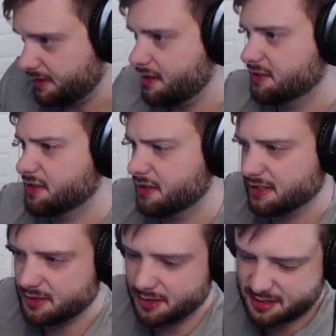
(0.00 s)
So
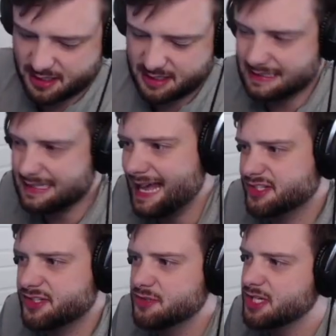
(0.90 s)
as you can see, the
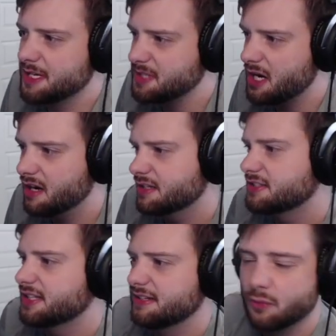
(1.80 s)
last two ships are
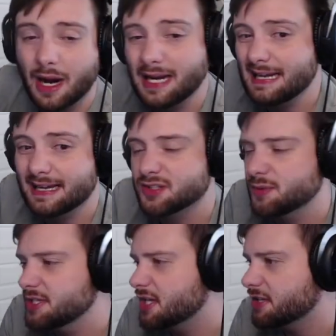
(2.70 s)
sitting right next to
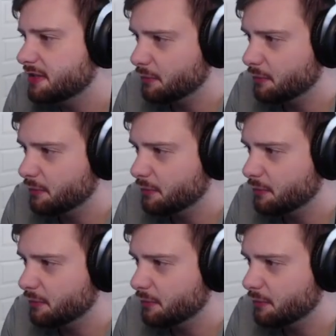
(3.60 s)
each other.